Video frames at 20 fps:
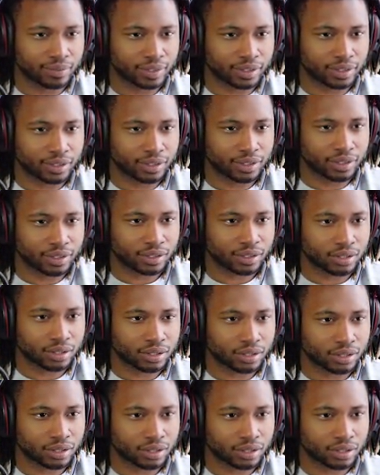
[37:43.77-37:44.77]

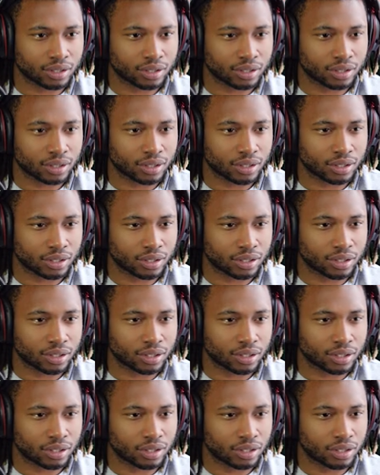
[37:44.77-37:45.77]

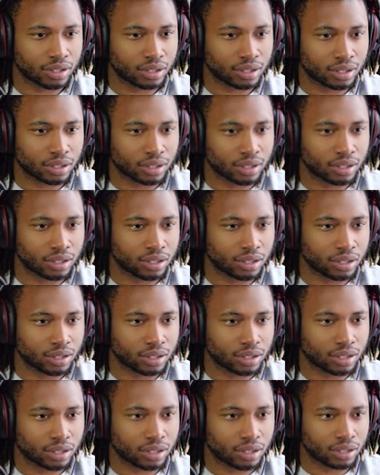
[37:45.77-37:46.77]

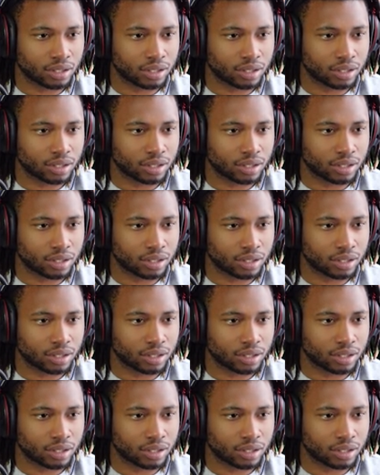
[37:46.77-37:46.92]
(silence)